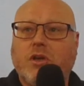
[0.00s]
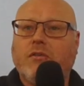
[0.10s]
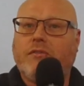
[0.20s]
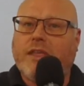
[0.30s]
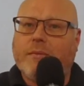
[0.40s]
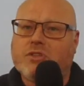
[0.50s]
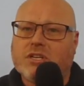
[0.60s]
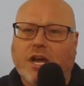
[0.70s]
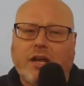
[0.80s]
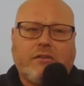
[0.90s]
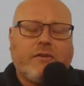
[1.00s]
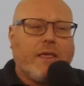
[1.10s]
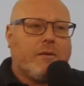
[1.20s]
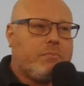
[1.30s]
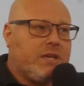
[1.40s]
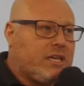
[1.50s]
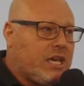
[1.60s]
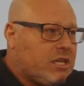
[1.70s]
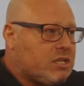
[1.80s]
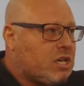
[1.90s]
for them to kind of
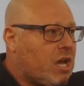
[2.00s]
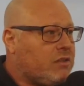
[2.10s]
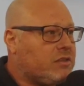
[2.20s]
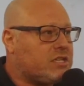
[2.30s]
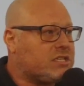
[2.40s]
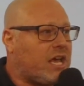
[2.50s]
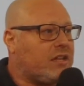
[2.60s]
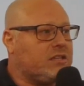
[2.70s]
begin to understand